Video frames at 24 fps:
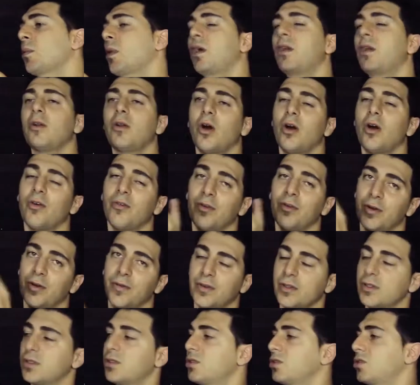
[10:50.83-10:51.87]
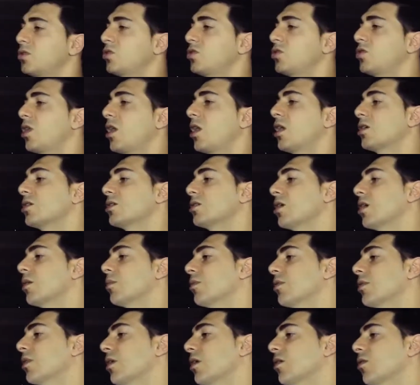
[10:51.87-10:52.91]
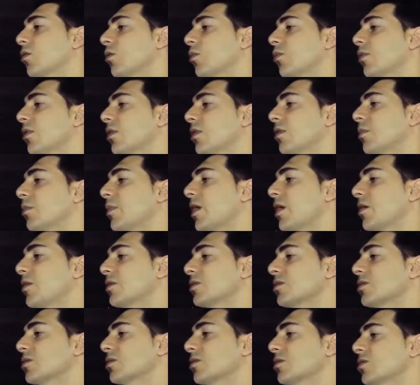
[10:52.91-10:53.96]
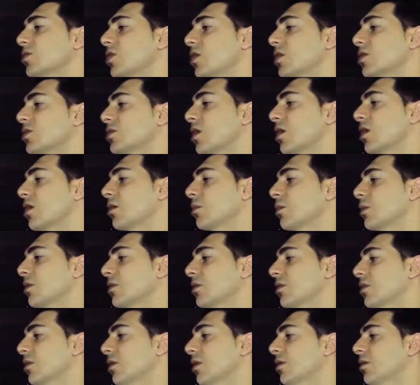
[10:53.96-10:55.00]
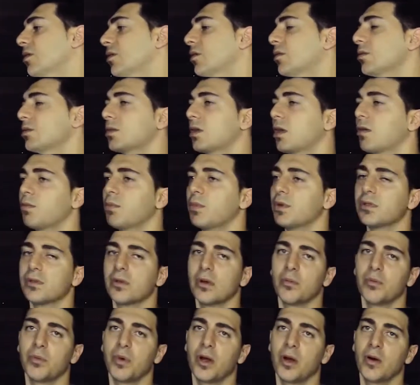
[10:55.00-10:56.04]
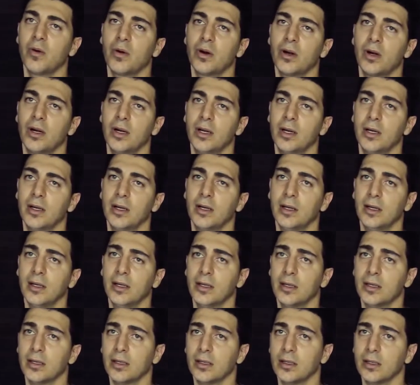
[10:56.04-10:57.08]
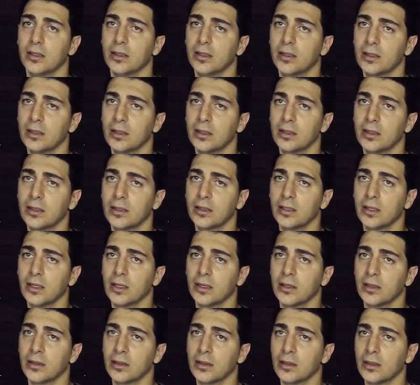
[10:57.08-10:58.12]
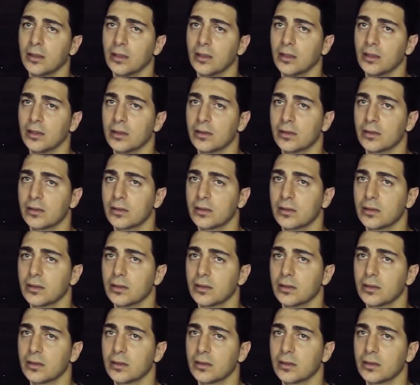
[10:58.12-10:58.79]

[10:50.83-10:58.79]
I don't know if it's charged up or not. Hopefully the battery is charged a little bit. Yeah, it's giving me some power, and yeah, there it is.